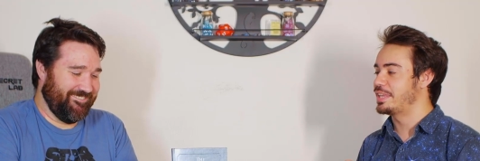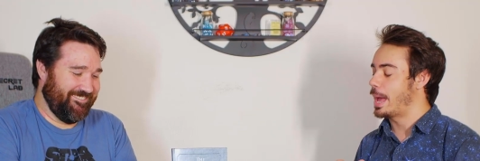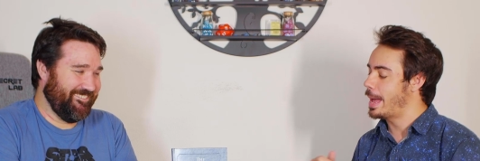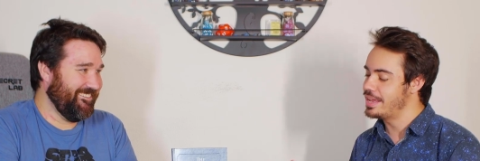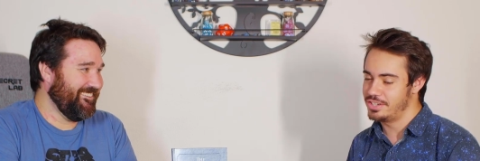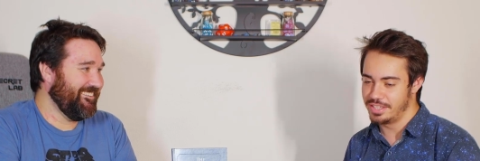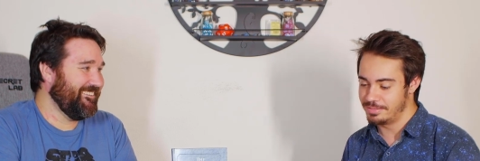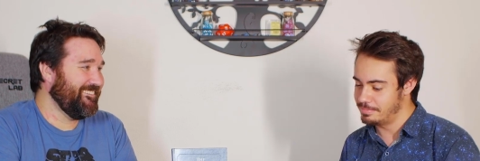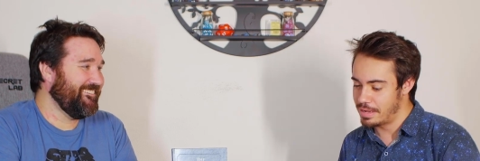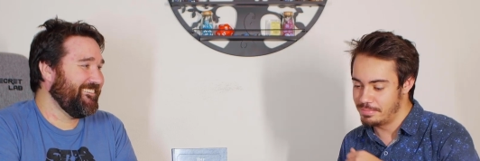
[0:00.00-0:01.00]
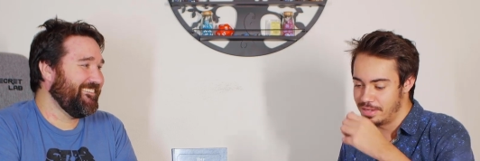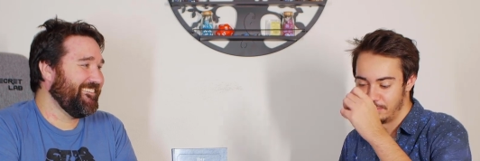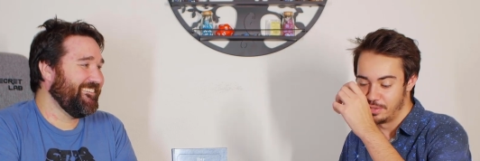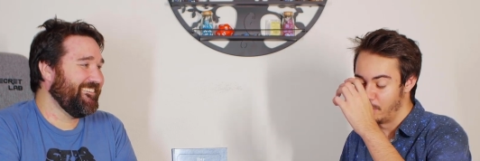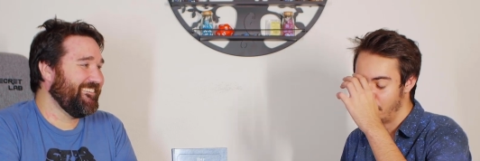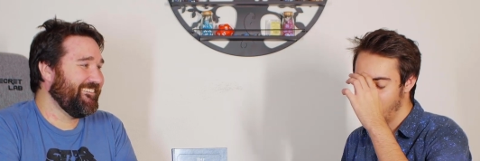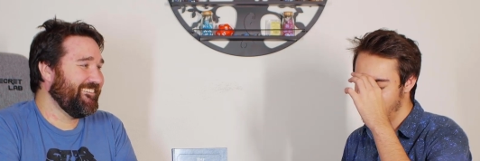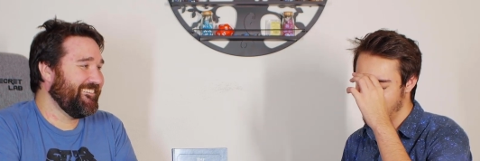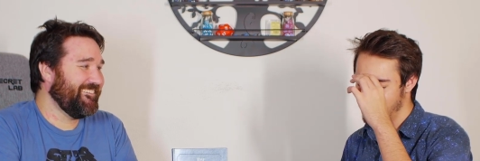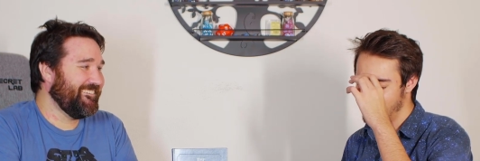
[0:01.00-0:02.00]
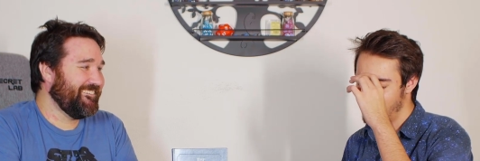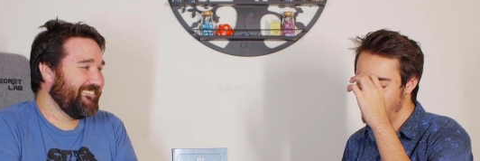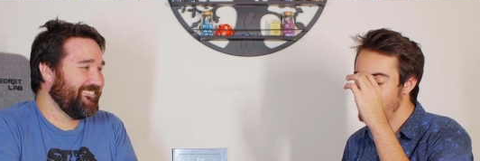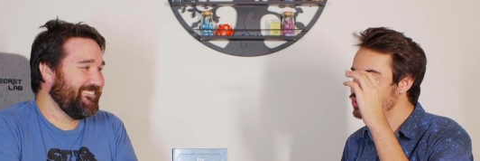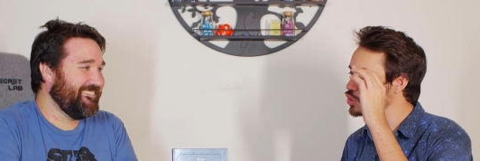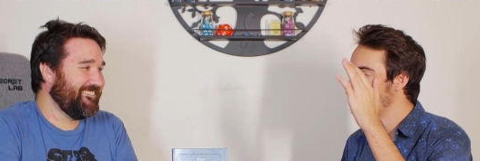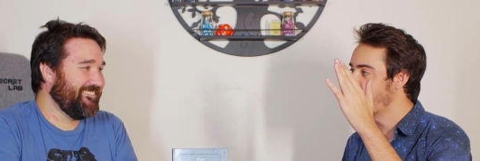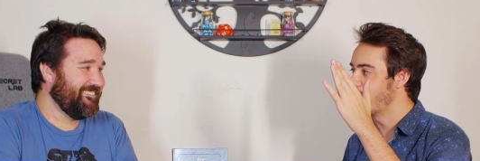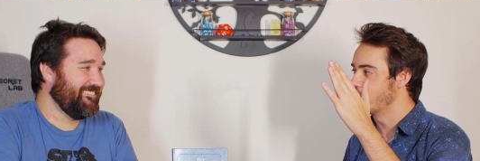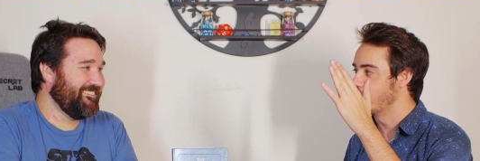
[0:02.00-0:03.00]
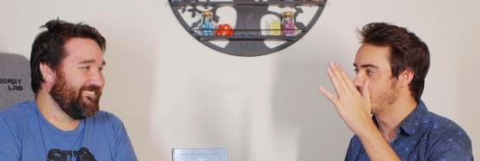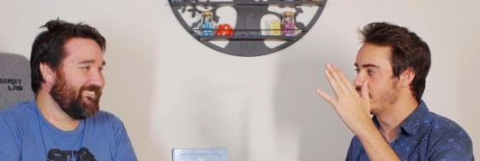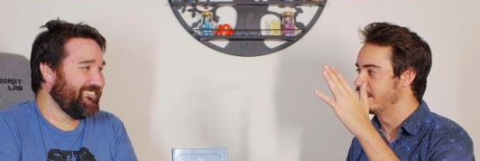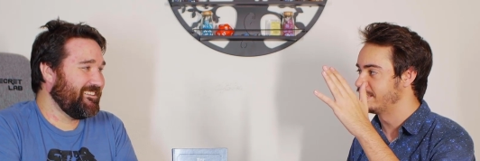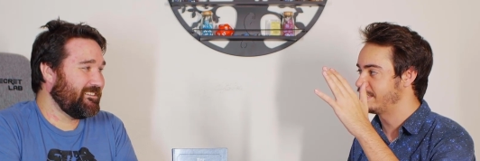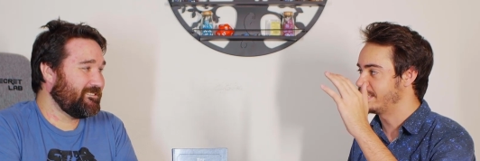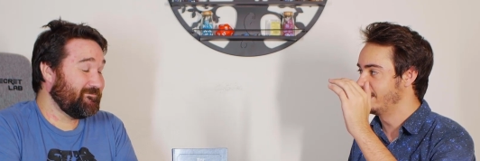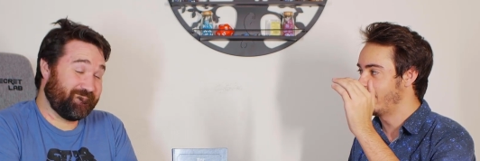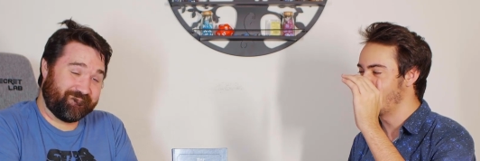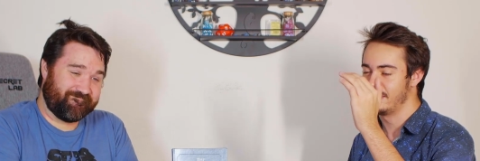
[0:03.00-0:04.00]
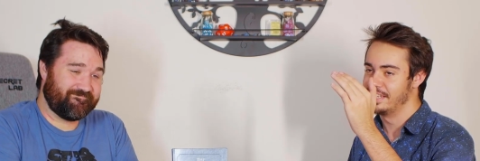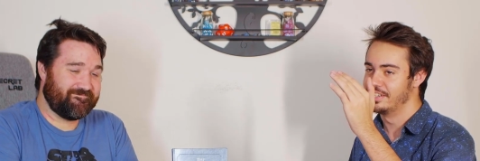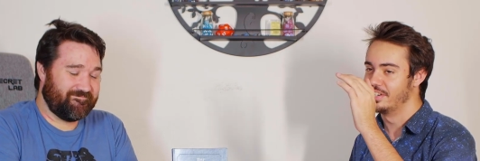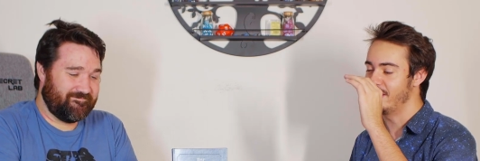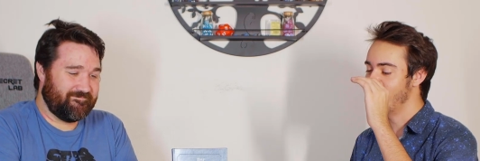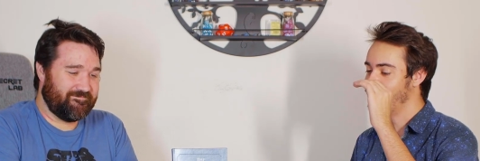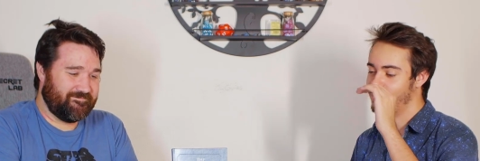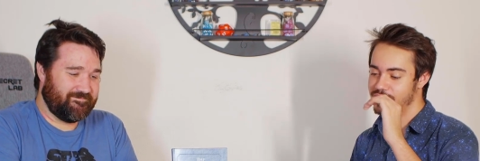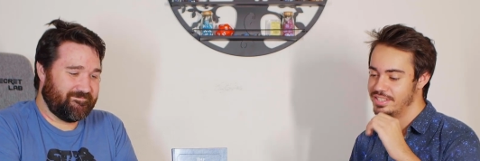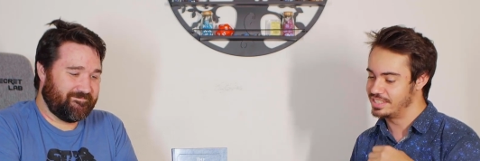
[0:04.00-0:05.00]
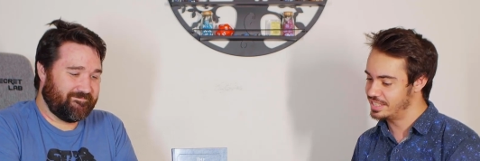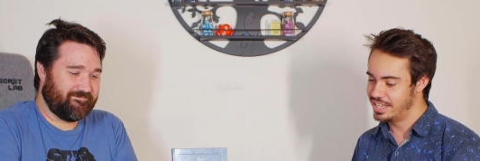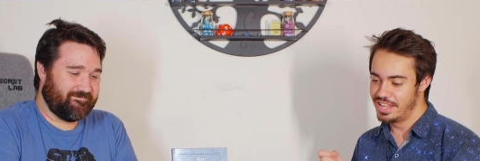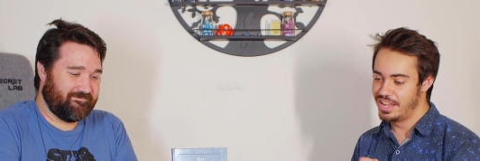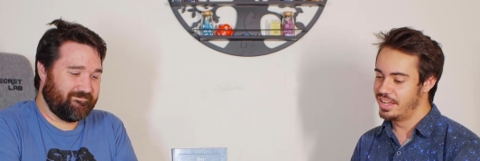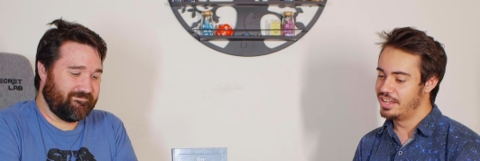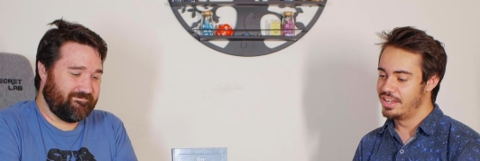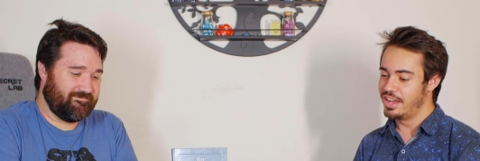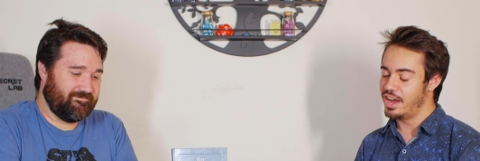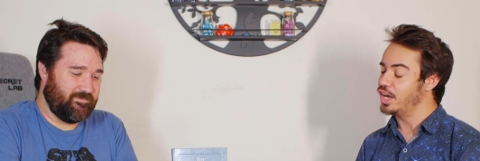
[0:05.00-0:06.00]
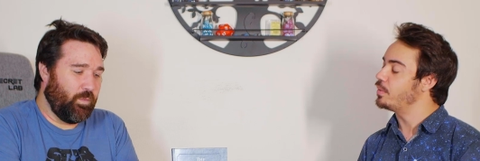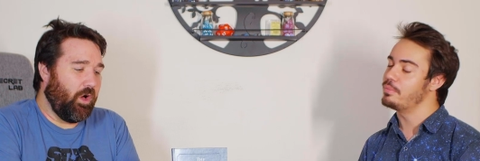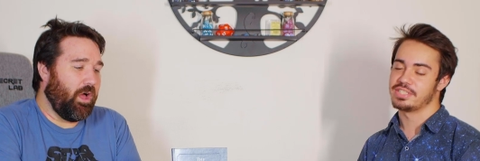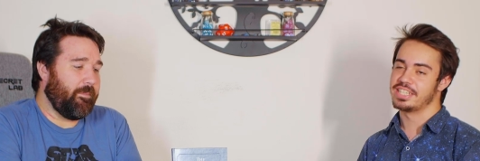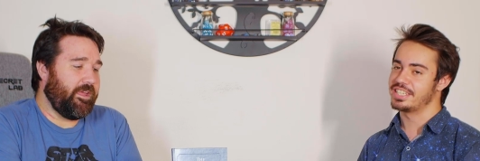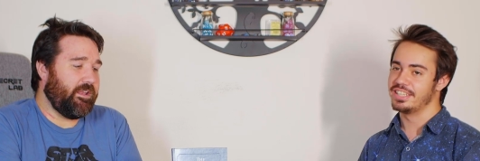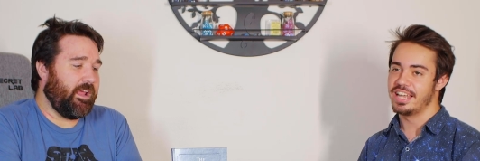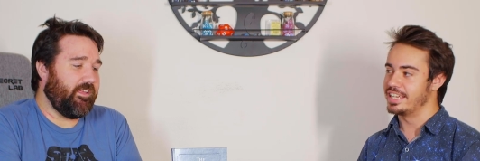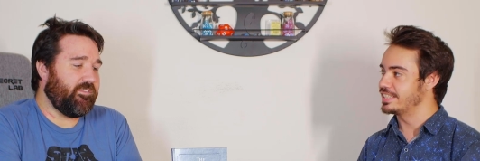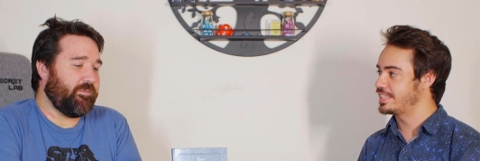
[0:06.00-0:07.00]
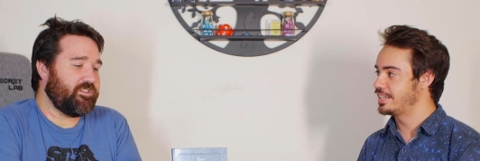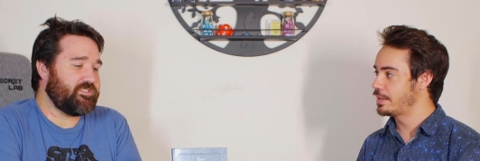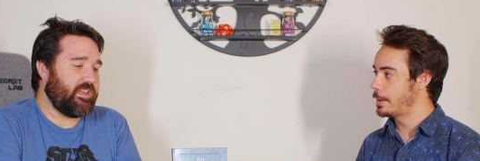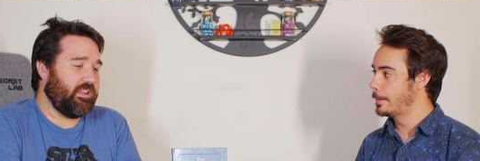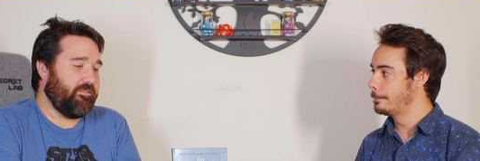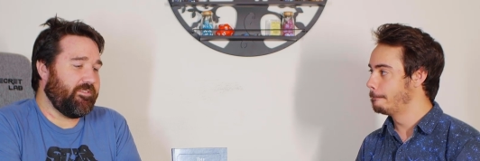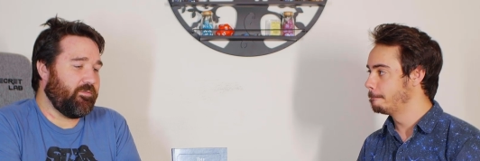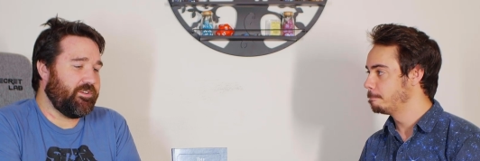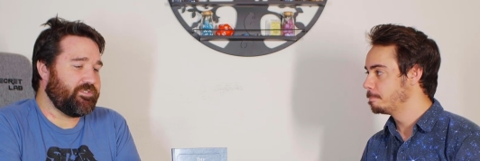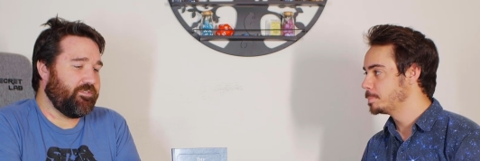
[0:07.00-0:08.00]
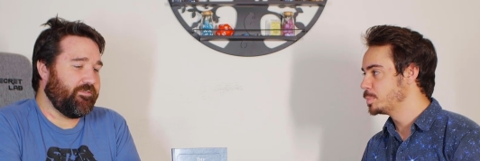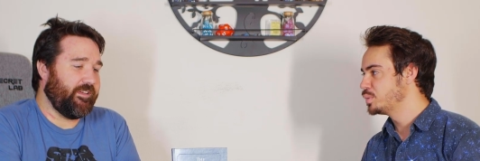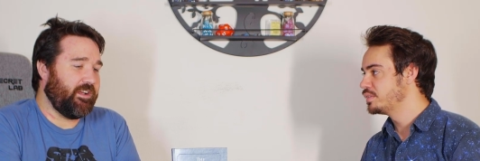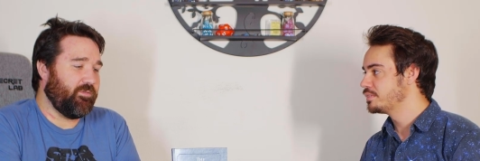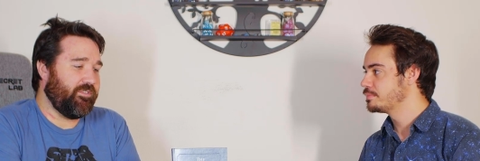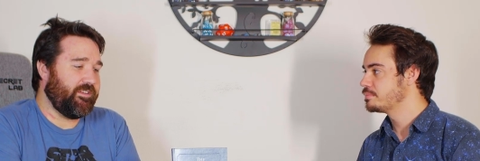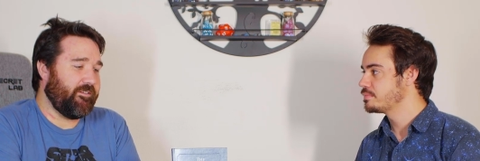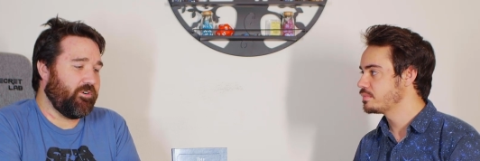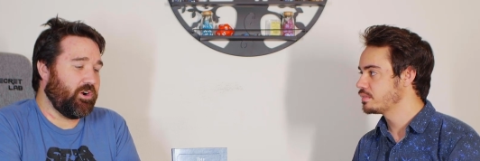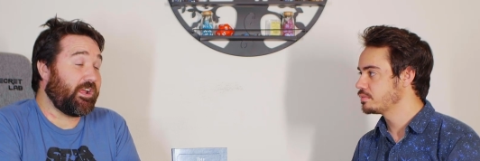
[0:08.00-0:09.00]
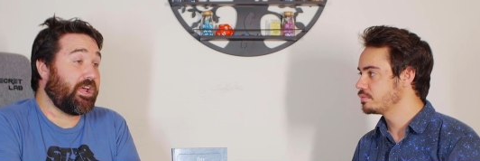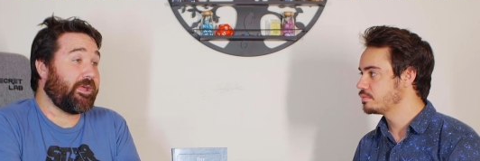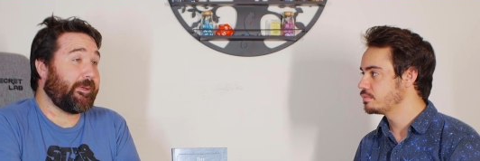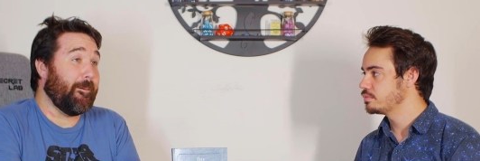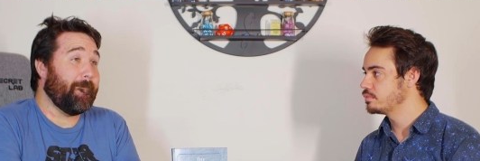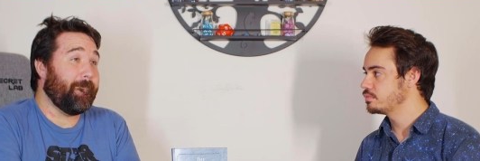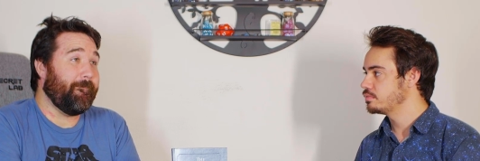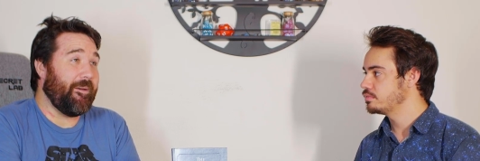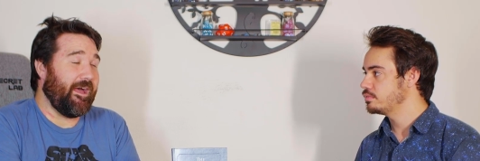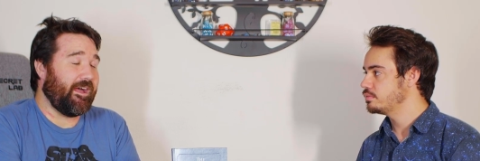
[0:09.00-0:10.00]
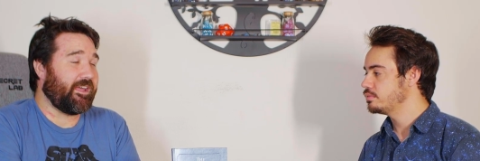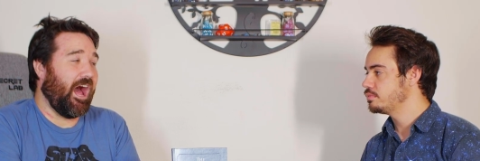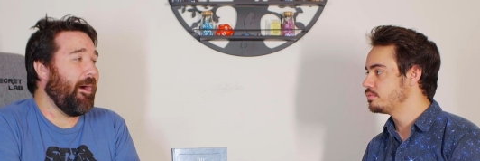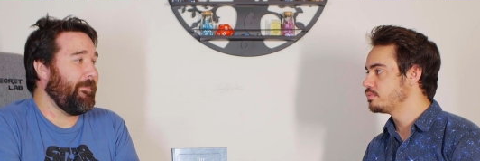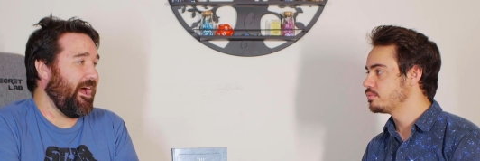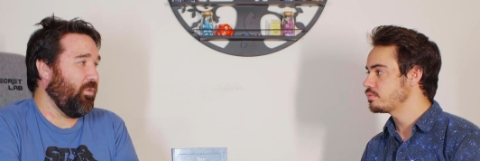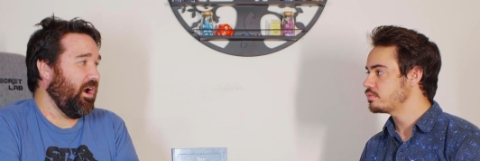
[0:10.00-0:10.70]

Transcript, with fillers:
Speaker 1: Yeah, I just my mouth was open with just this huge grin on my face in that theater. It was
Speaker 2: oh, well, it was I a mean, delight. As much as I love the originals, Vader was never com combat